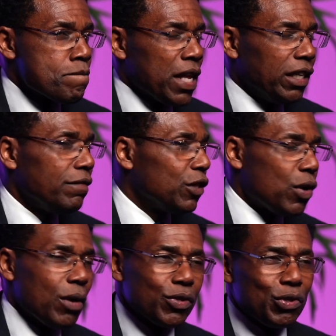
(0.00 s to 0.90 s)
And even
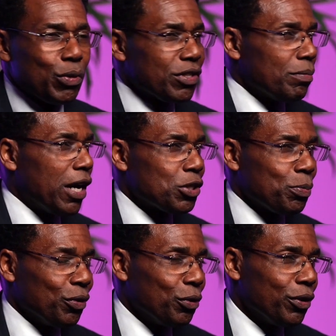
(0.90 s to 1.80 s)
though I was doing some
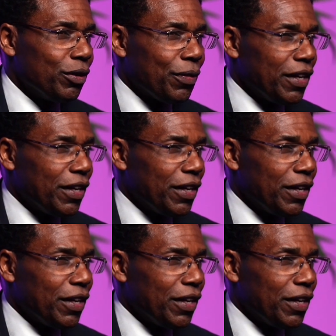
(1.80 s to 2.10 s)
entrepreneurial